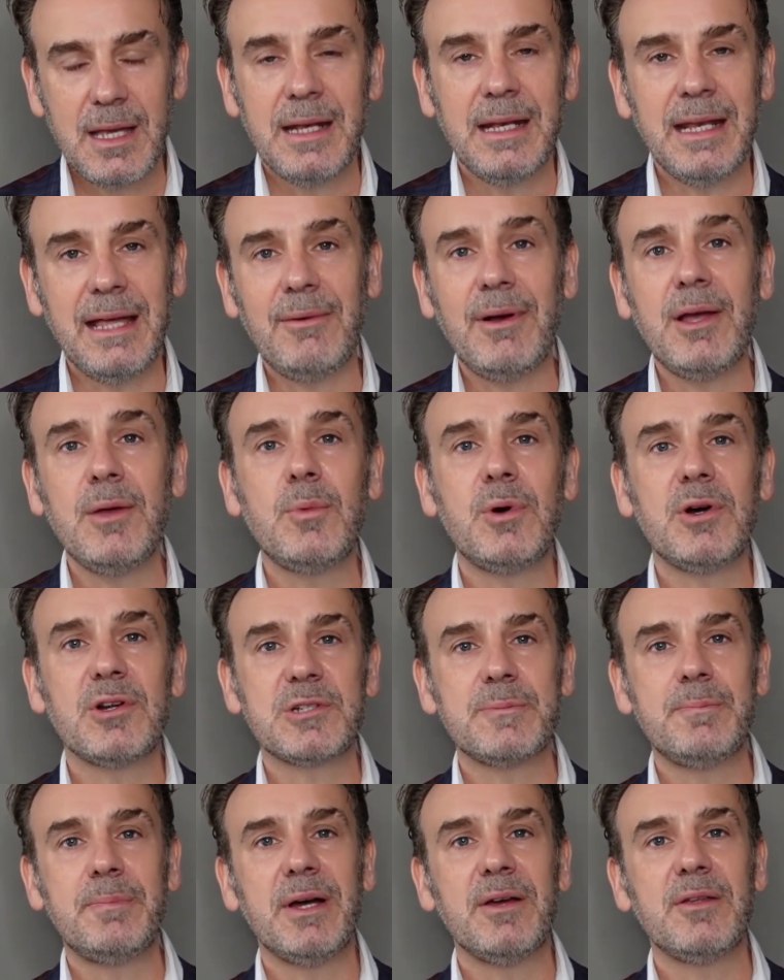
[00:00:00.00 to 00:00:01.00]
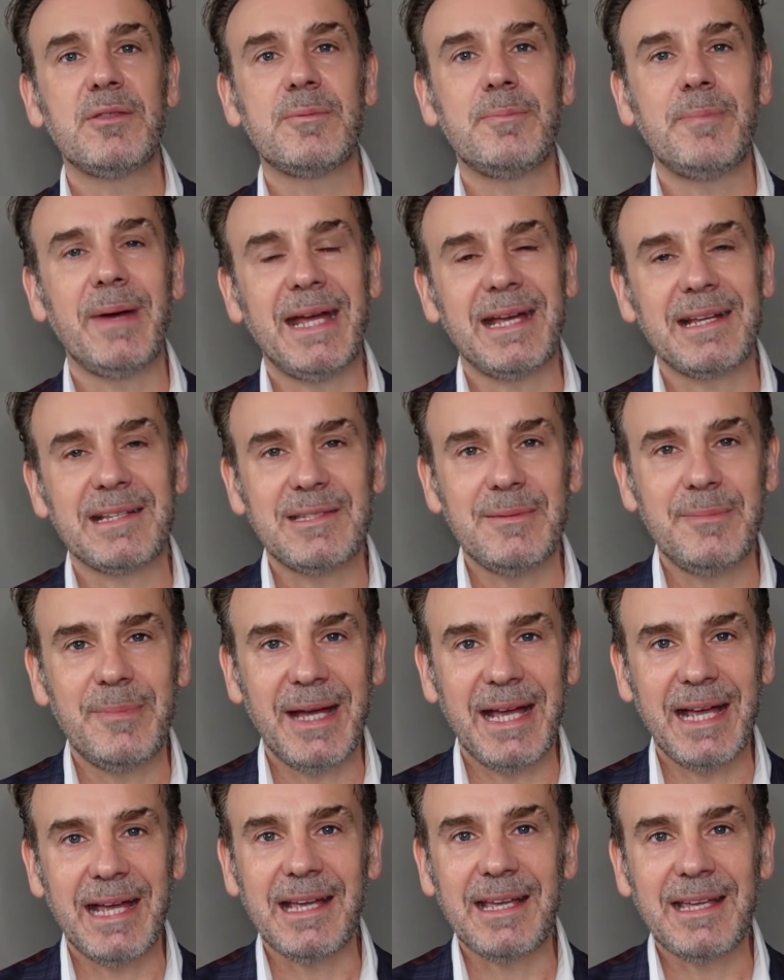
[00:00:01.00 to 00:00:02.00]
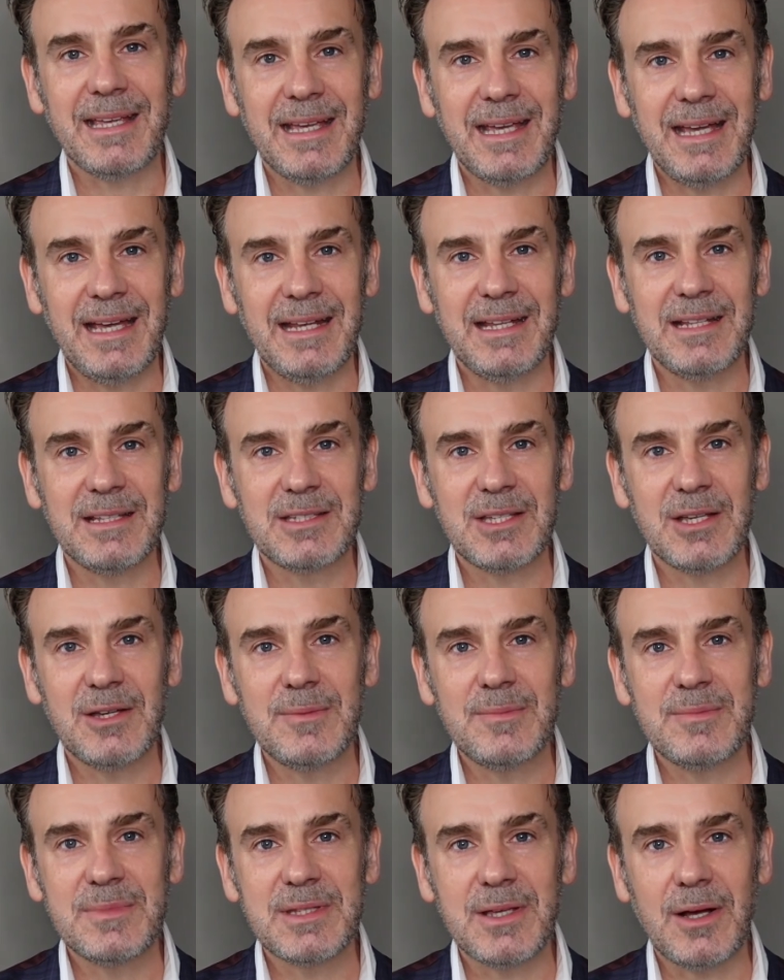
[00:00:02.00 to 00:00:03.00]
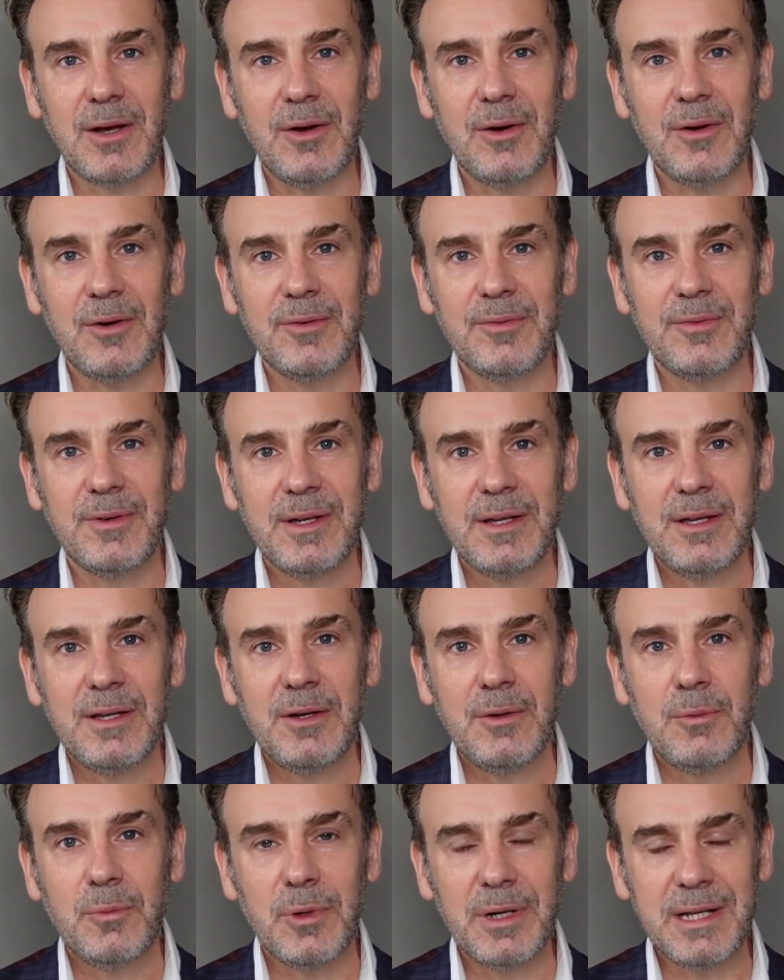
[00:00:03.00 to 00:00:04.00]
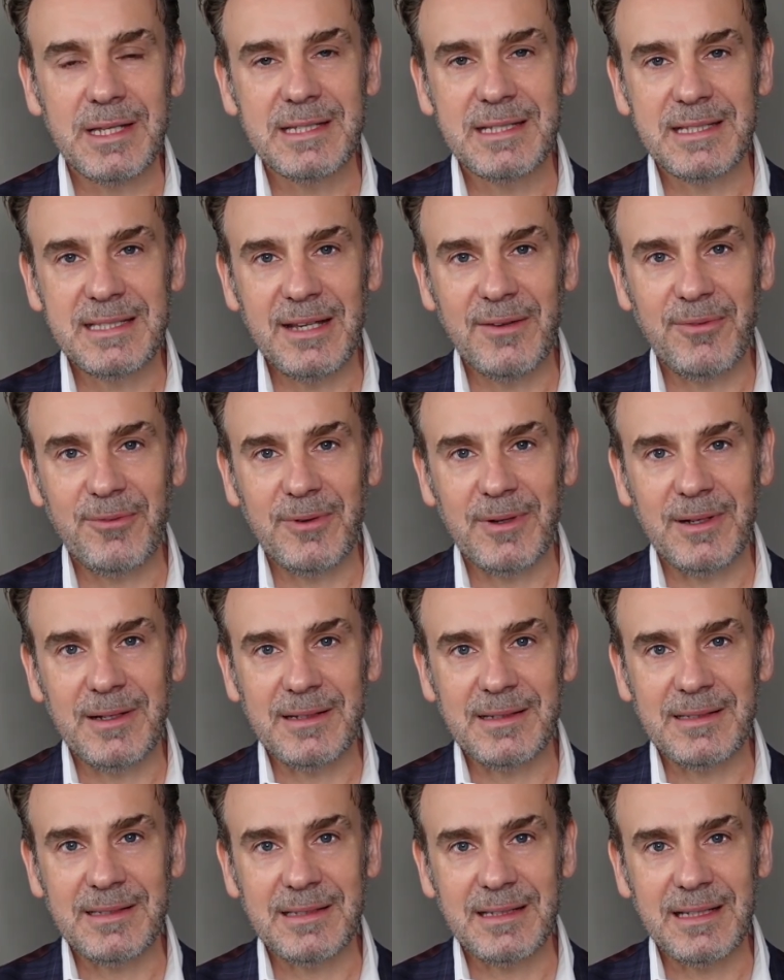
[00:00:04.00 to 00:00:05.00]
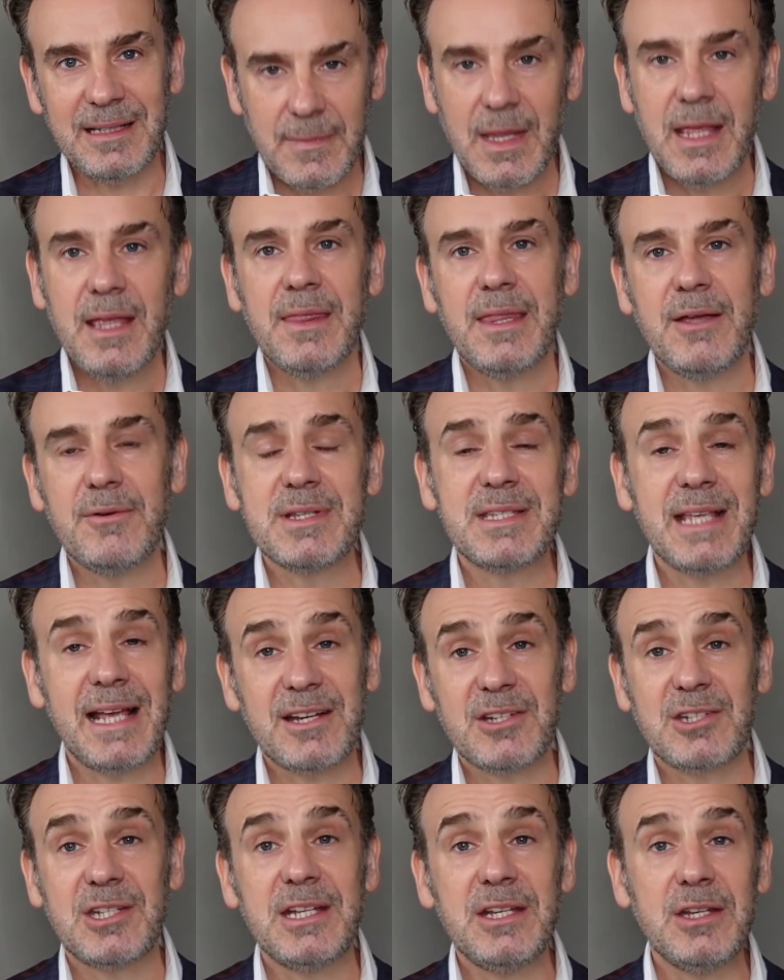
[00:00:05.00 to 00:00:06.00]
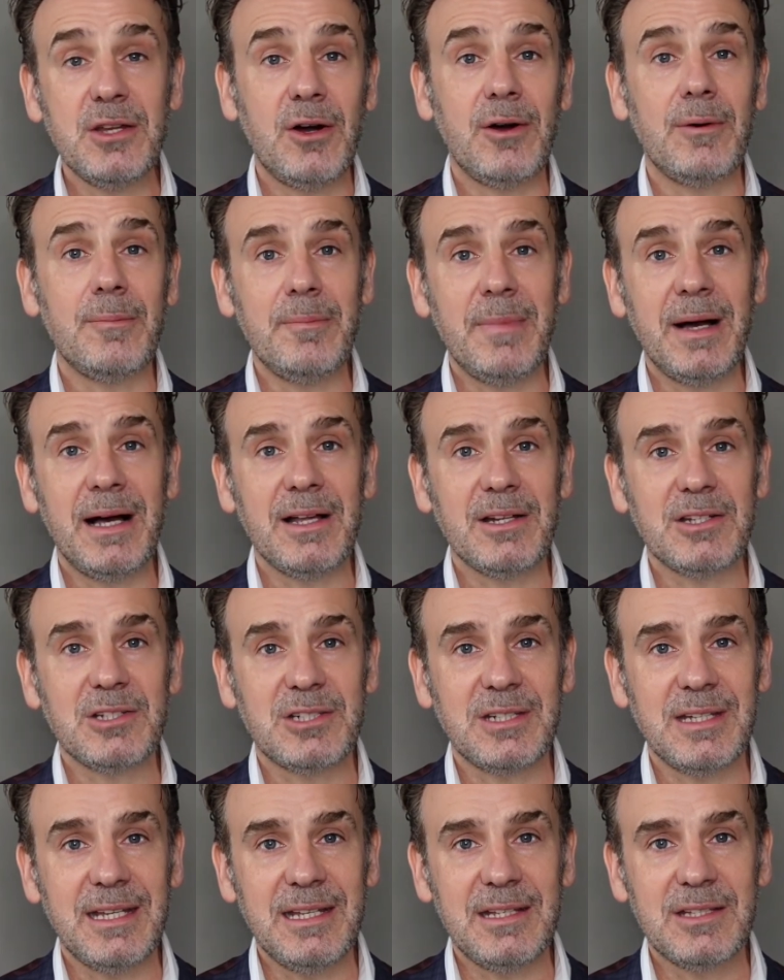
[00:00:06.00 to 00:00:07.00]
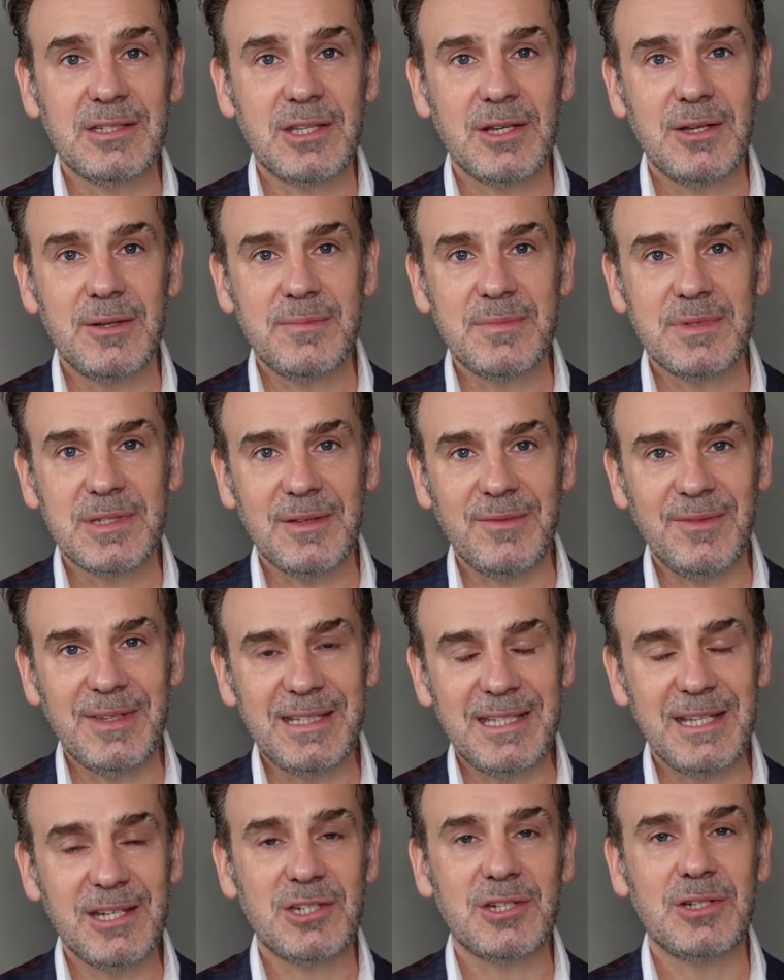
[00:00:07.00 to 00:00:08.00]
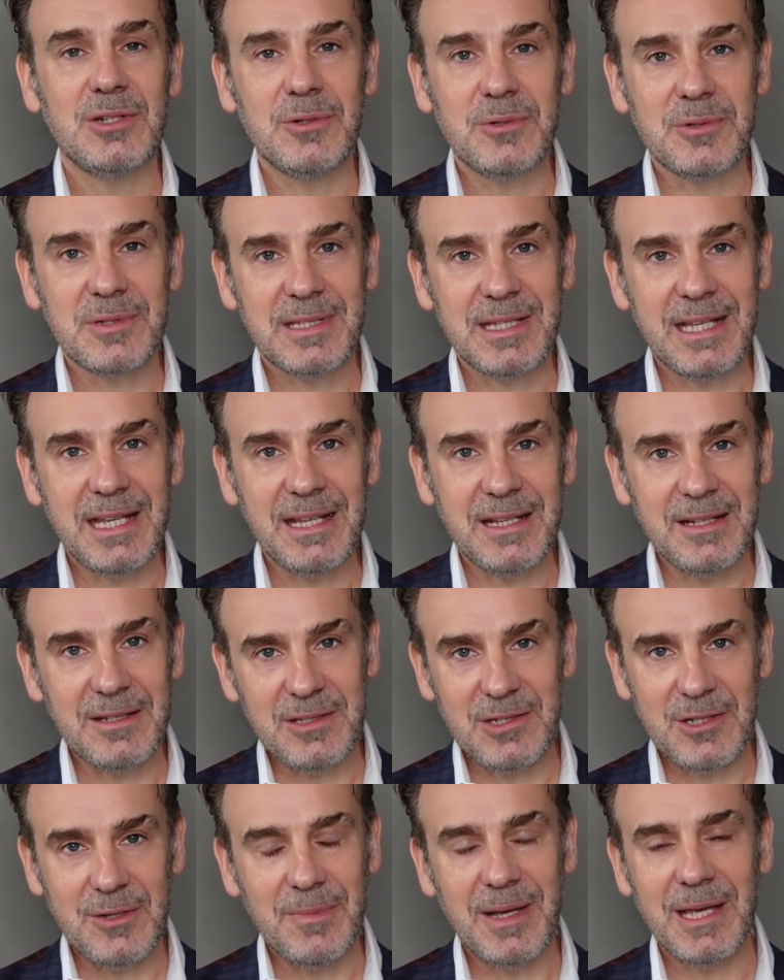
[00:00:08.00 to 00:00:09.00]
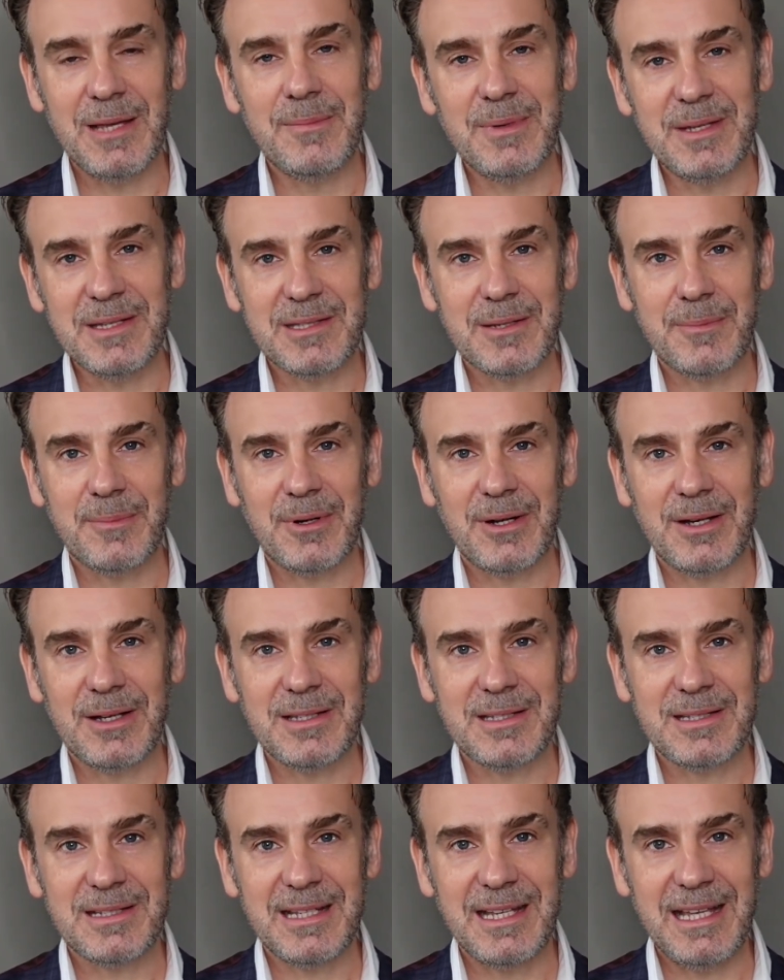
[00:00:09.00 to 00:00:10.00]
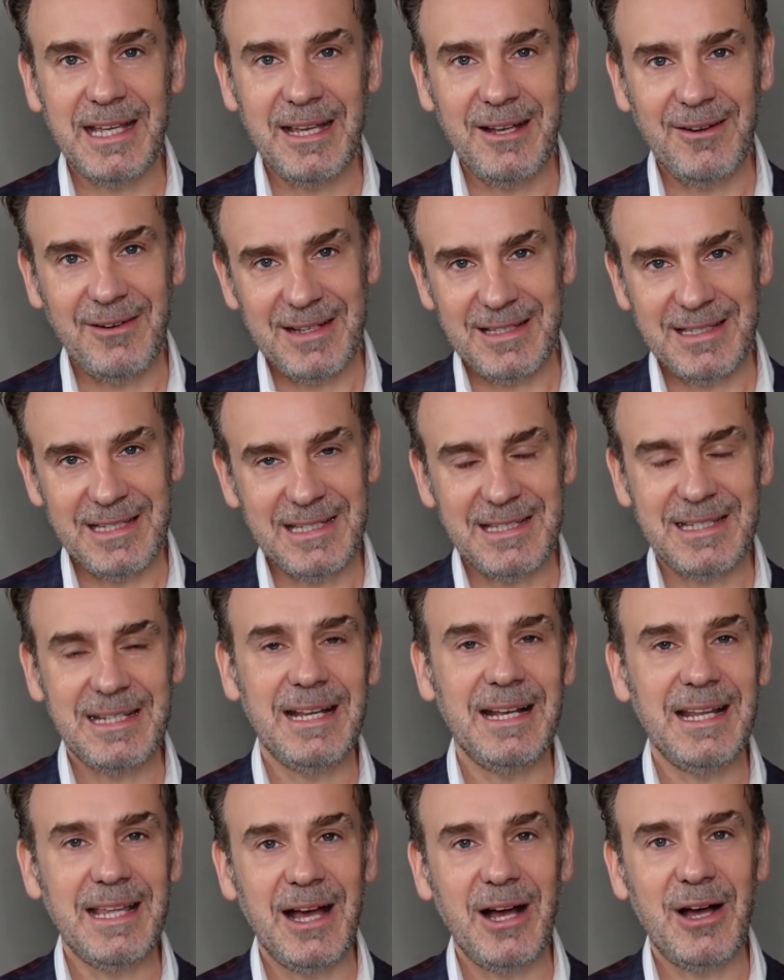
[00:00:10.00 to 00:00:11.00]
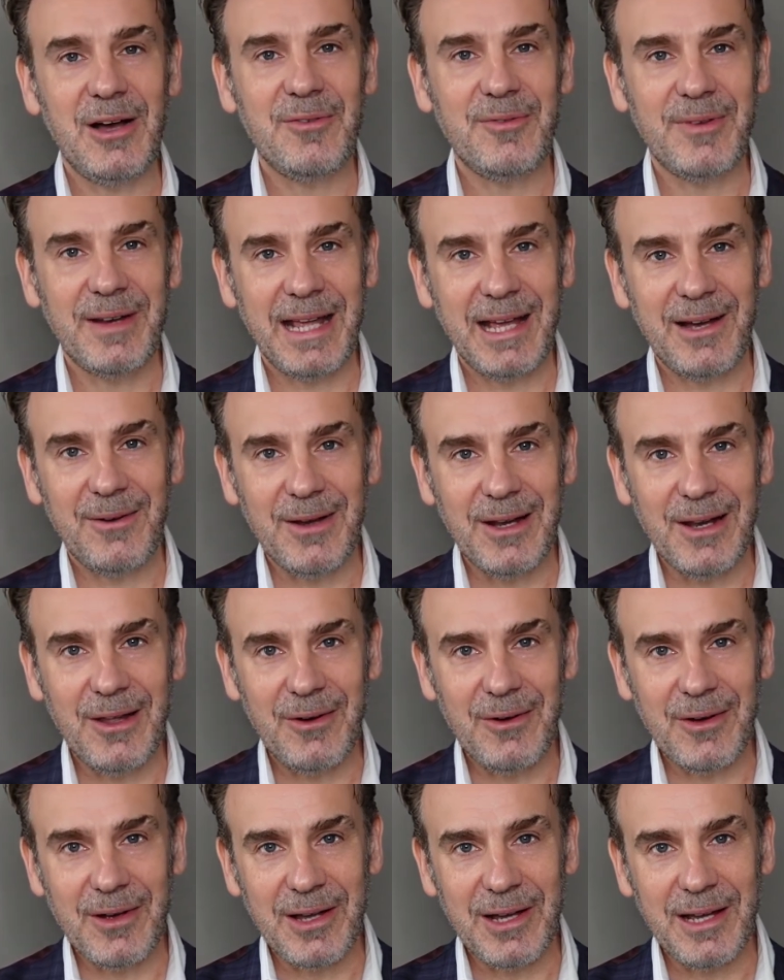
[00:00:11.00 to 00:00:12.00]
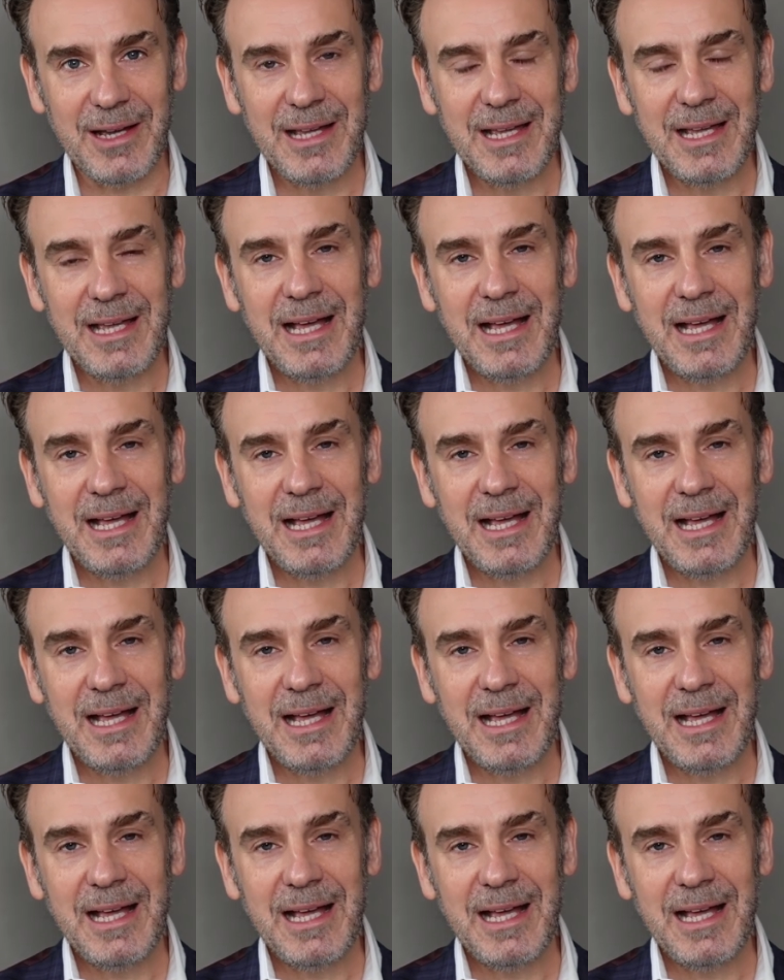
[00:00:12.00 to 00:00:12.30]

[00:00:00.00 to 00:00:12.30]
Now, I watch both back to back, and in terms of what is different, there is actually not much in terms of additional scenes, you may be surprised to hear, as it's nearly half an hour longer.